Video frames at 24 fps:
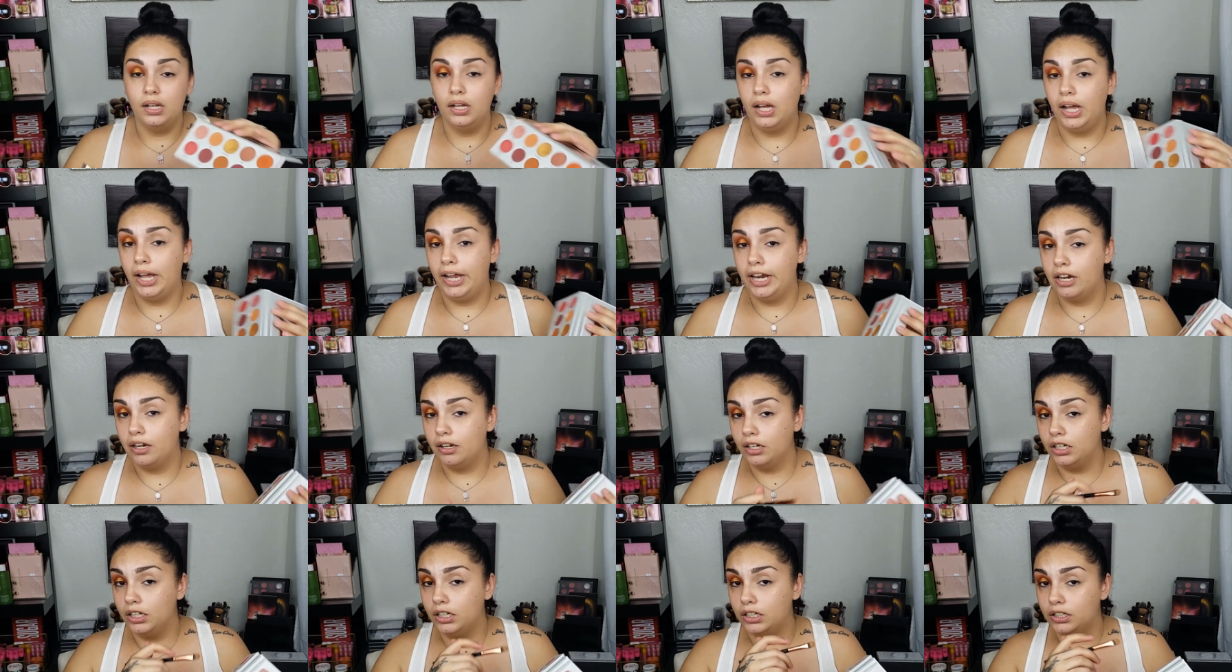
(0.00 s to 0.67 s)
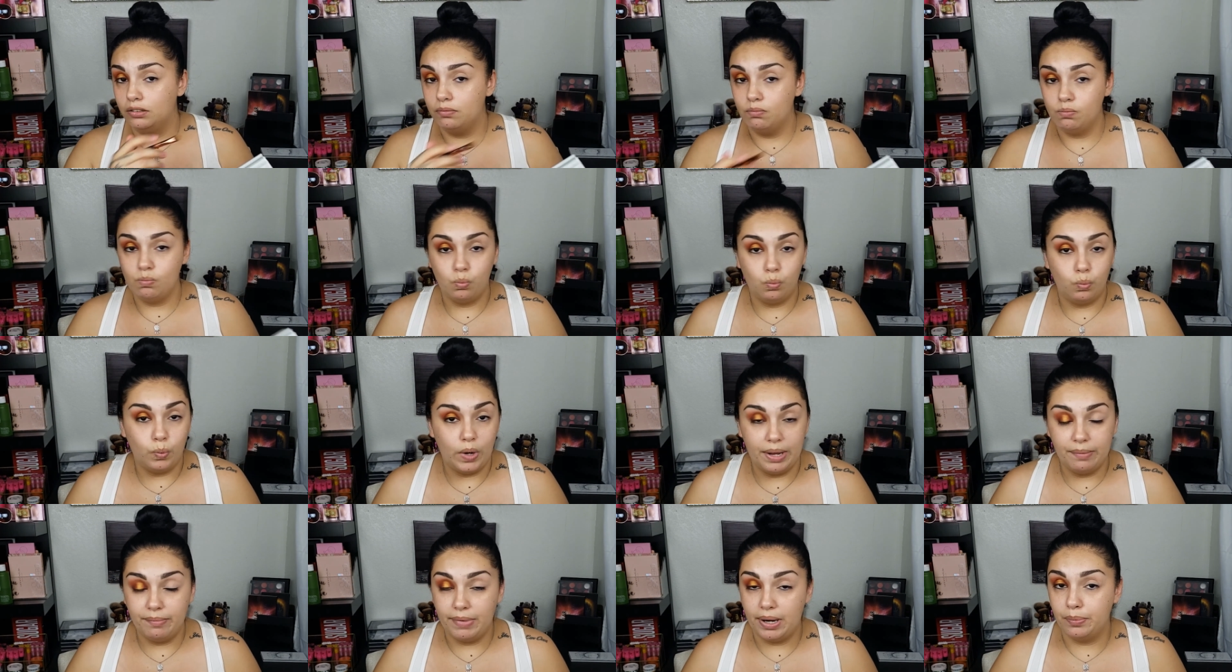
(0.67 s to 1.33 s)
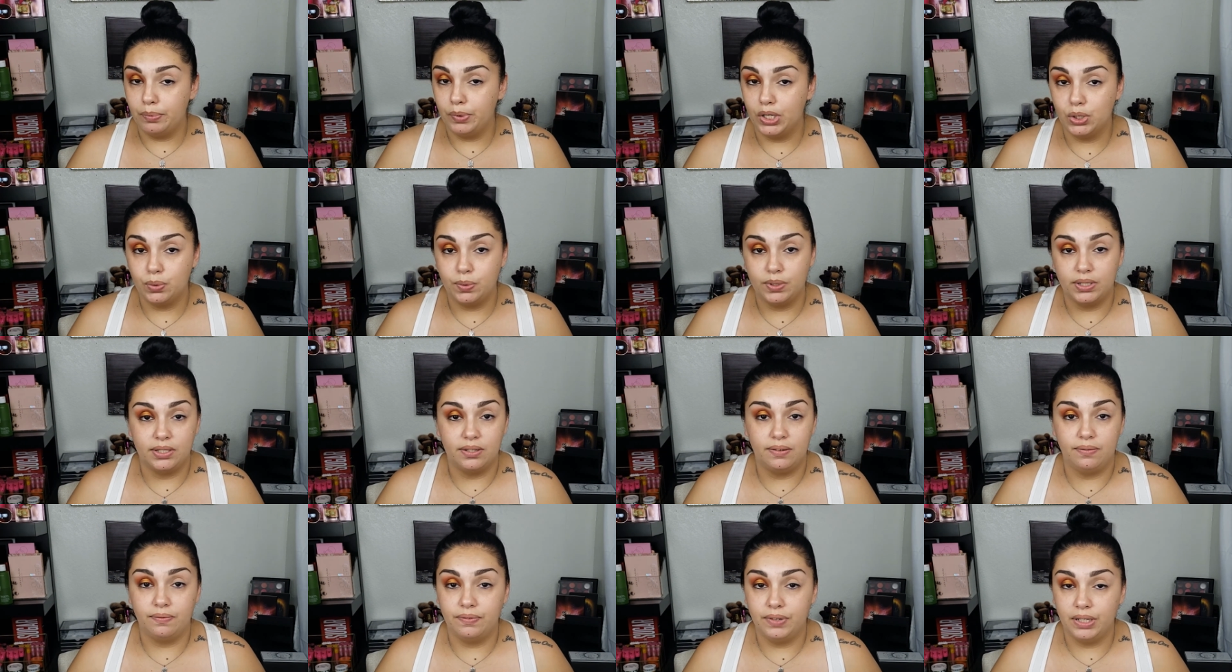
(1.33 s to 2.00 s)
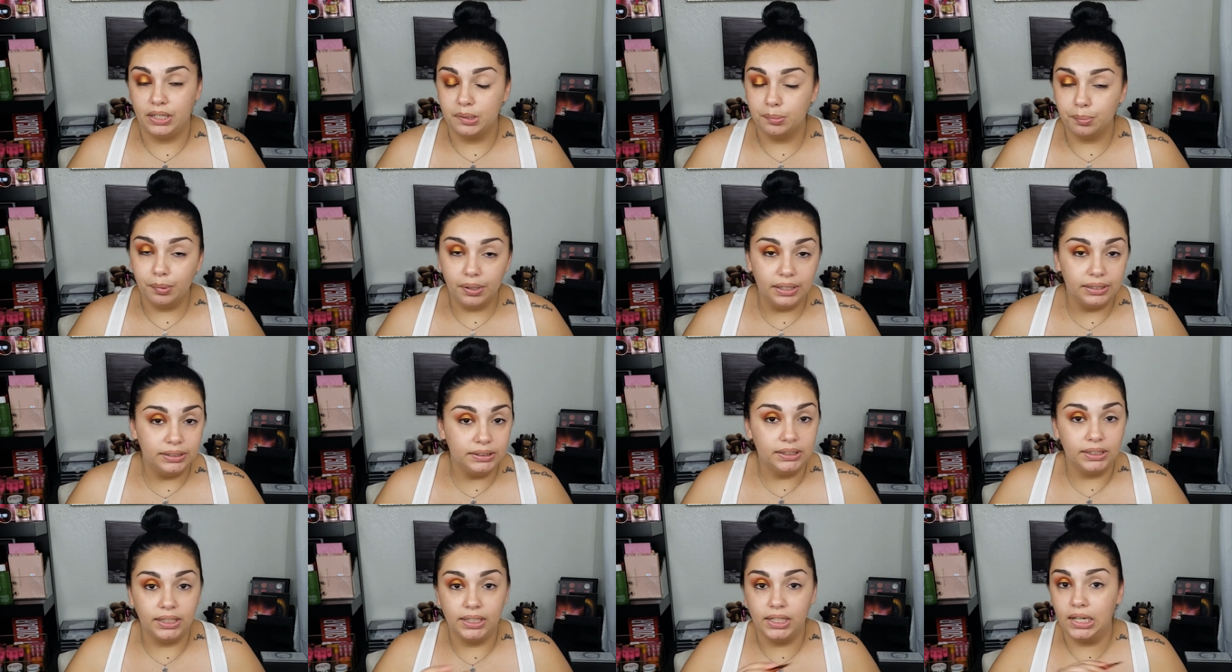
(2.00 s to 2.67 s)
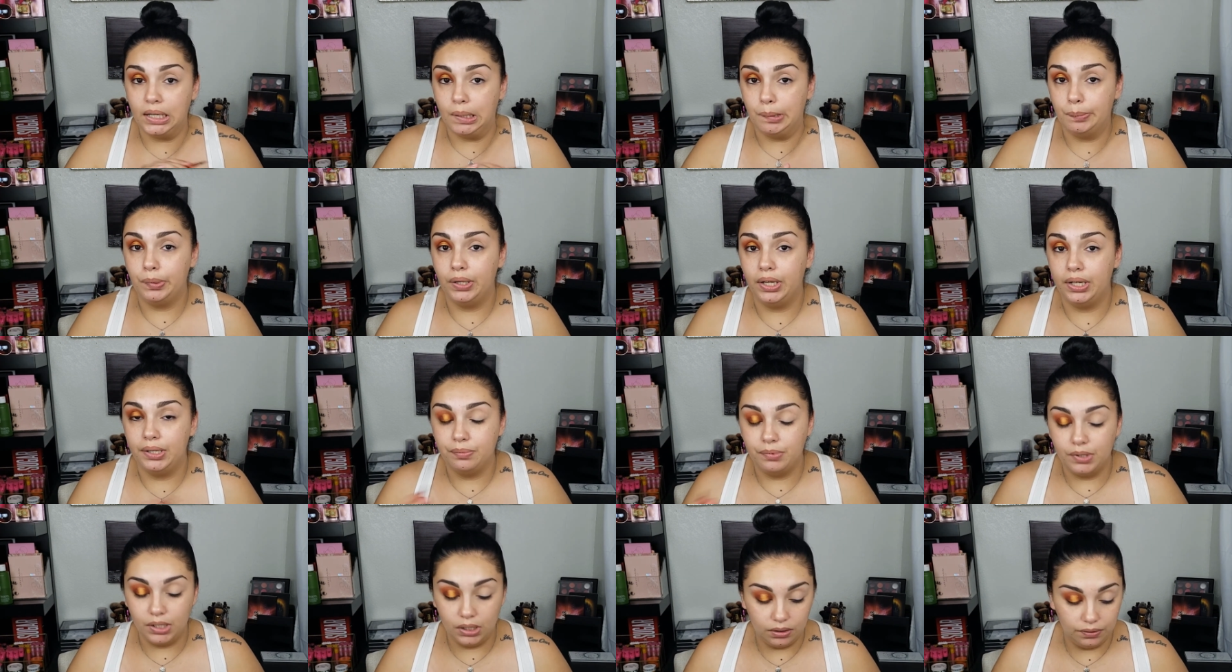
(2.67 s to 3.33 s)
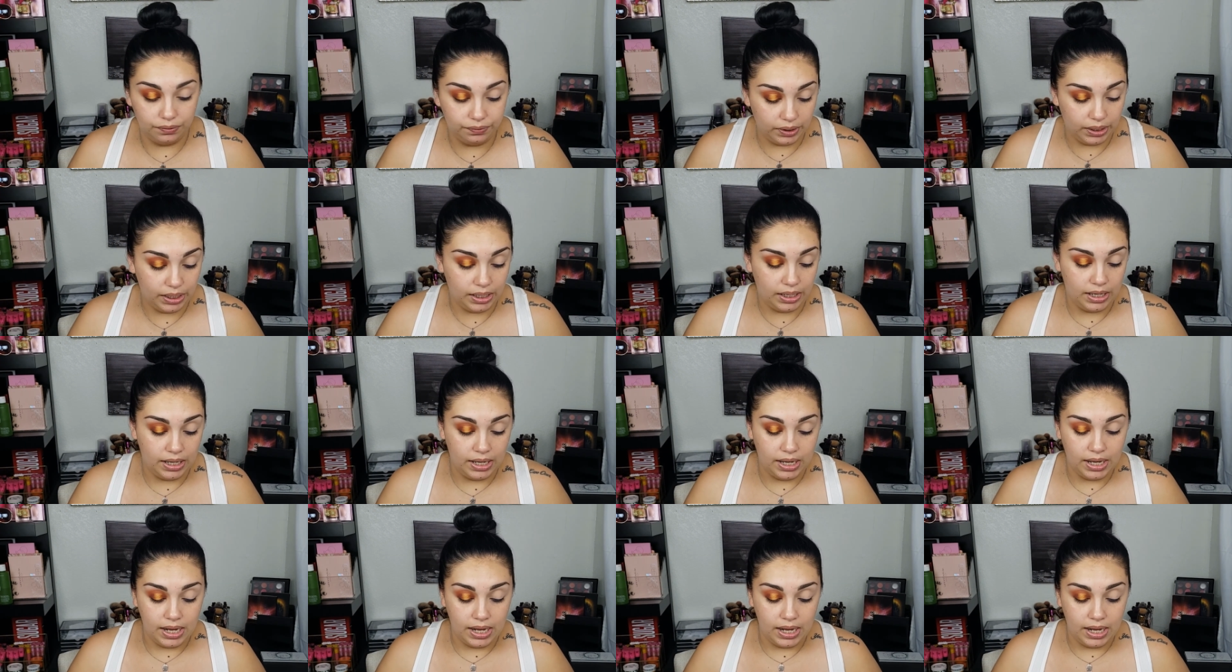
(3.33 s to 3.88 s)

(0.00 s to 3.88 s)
I wet my brush with some Fix Plus, and it applied beautifully.